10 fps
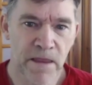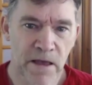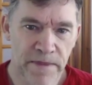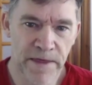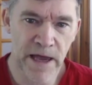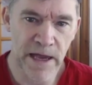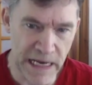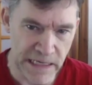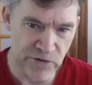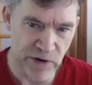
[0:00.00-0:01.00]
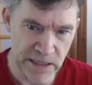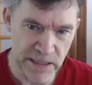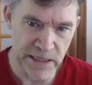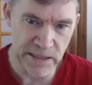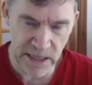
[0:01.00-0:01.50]
they're integrated
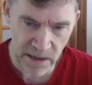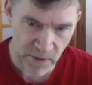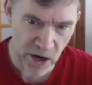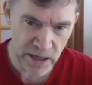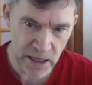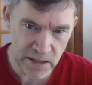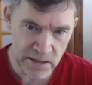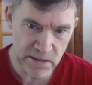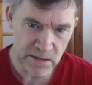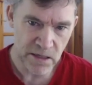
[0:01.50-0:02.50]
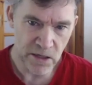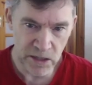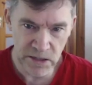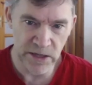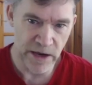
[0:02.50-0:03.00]
into their bodies,
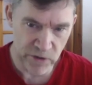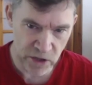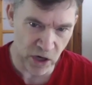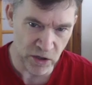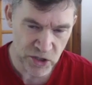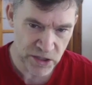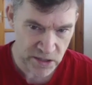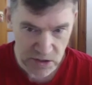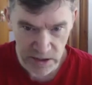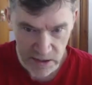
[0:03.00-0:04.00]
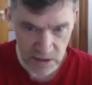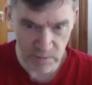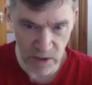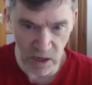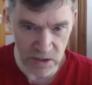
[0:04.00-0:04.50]
into their unconscious, into their
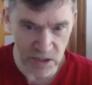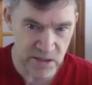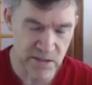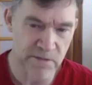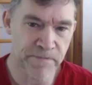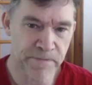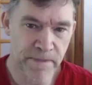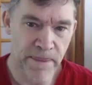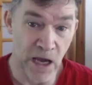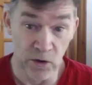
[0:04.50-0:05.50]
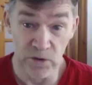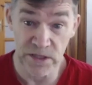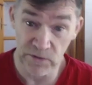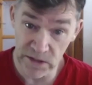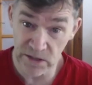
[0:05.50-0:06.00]
superconscious, and
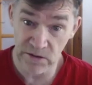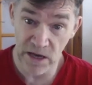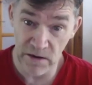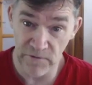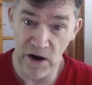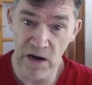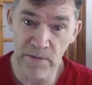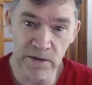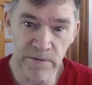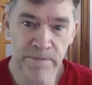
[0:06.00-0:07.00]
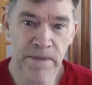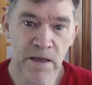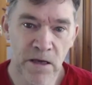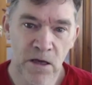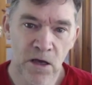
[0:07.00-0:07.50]
also into their environment.
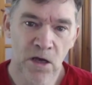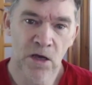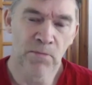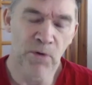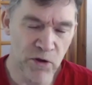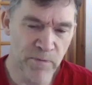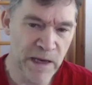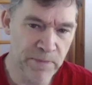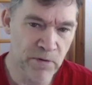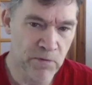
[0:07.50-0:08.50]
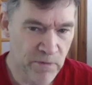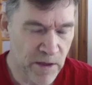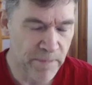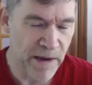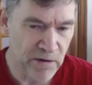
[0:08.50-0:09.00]
But other people, their
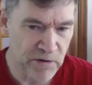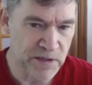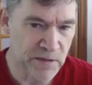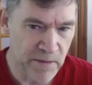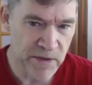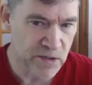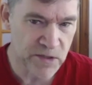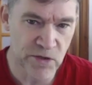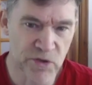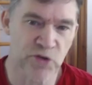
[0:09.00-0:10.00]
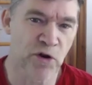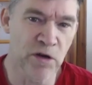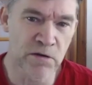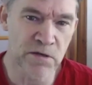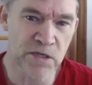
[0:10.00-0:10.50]
boundaries are maybe just too
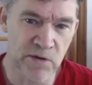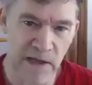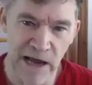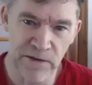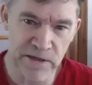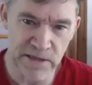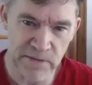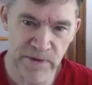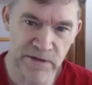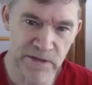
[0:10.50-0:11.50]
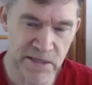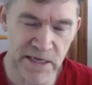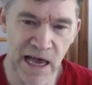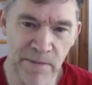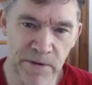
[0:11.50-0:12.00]
strong to allow these experiences to
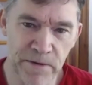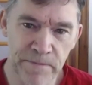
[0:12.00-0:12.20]
happen.